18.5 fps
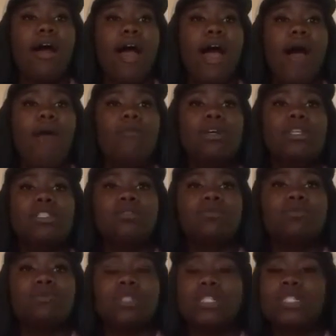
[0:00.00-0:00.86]
I
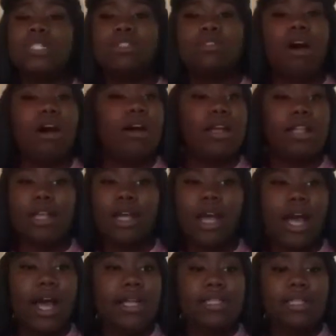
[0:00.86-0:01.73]
wasn't really talking to
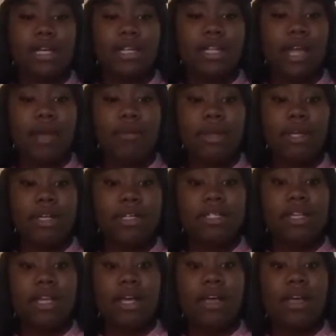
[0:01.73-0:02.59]
guys like that
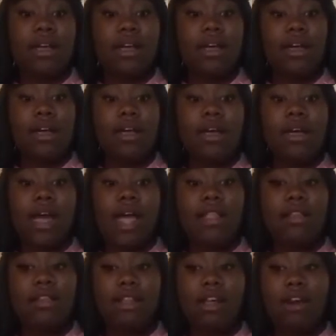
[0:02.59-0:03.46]
because, I
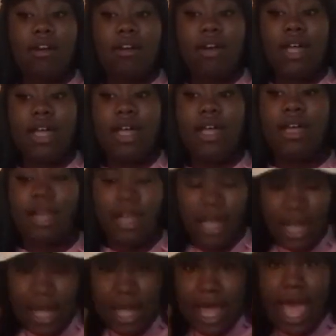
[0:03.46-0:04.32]
don't know,
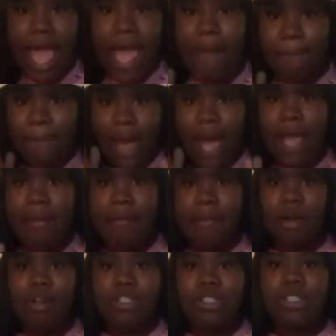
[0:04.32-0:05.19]
he had my
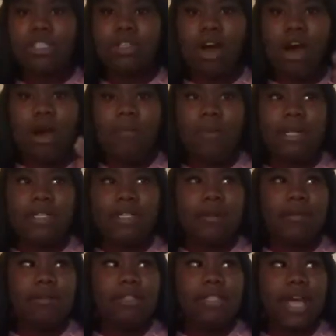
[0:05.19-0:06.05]
emotions all mixed
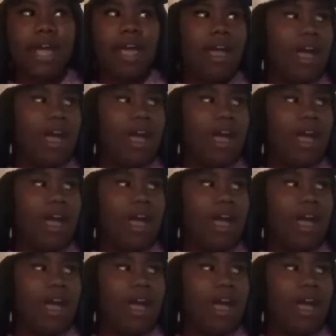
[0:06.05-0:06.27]
up. It was like,